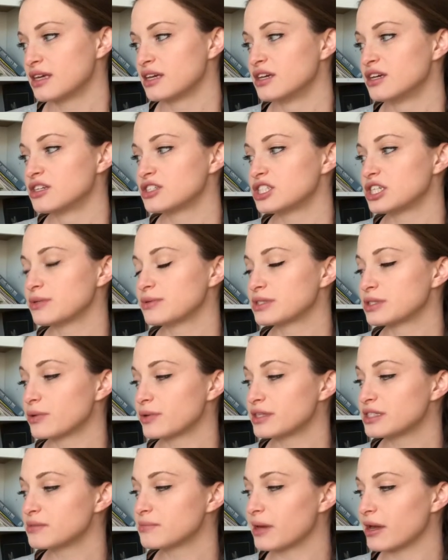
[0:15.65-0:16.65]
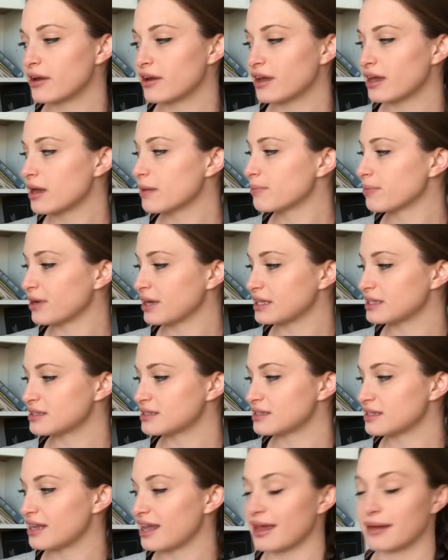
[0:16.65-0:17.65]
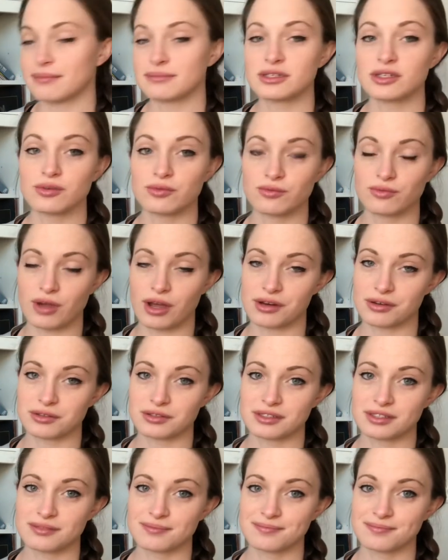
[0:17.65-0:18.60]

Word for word: She was going to marry a prince named Ronald.